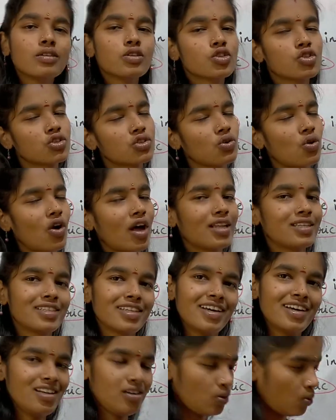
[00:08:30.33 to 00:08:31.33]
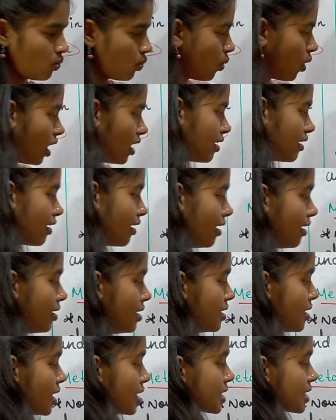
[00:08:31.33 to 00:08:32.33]
Salt and water.
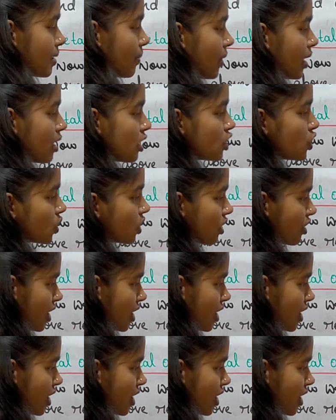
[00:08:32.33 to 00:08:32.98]
Similar to the